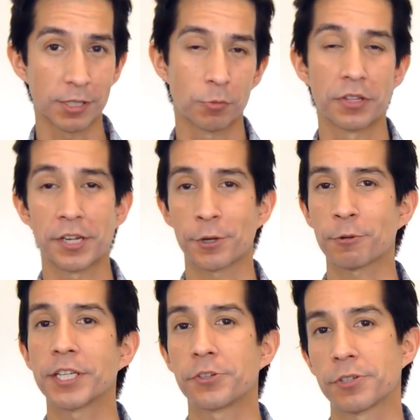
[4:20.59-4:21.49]
Will it
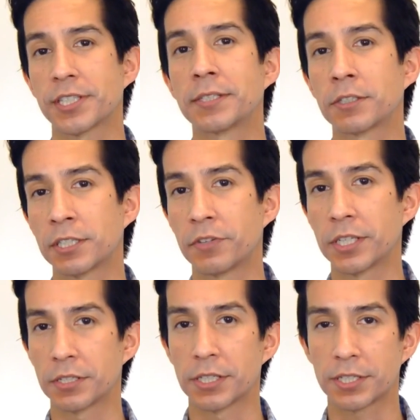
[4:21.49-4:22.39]
increase your sensitivity
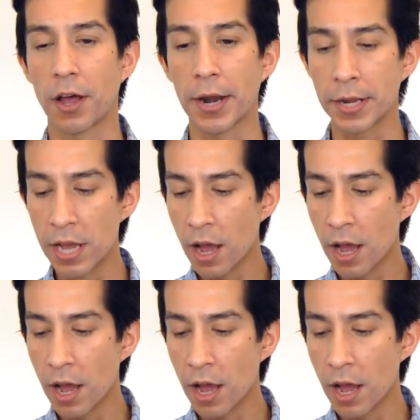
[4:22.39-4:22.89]
to the sun?